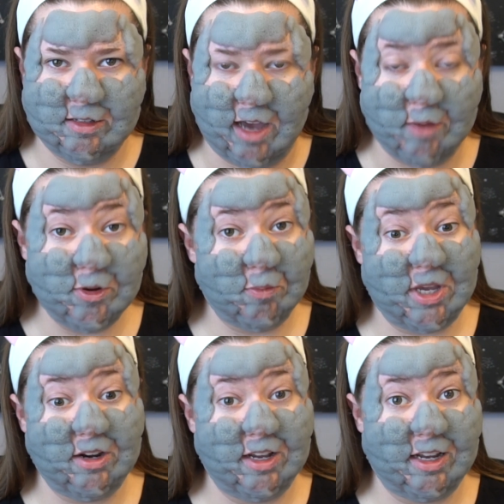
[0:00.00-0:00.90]
I put a
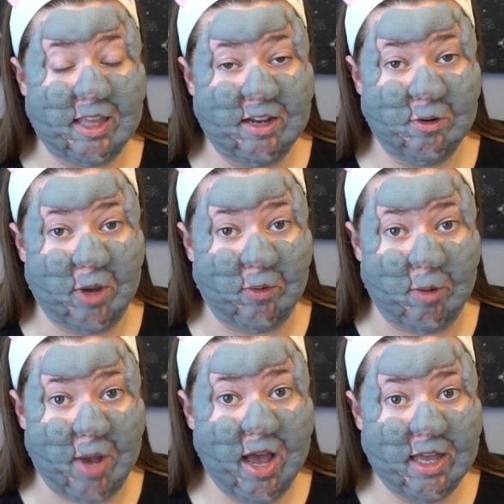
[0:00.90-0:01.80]
period at the end of my
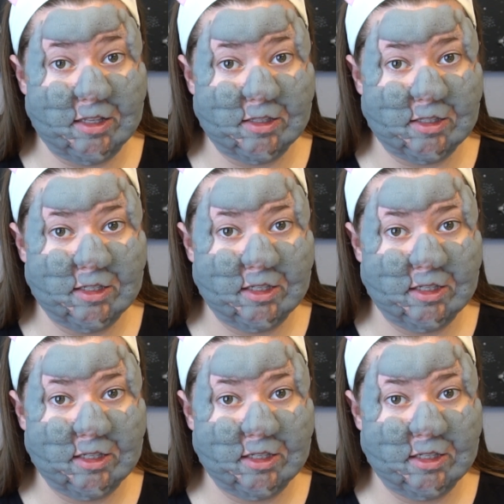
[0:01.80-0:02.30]
reminds.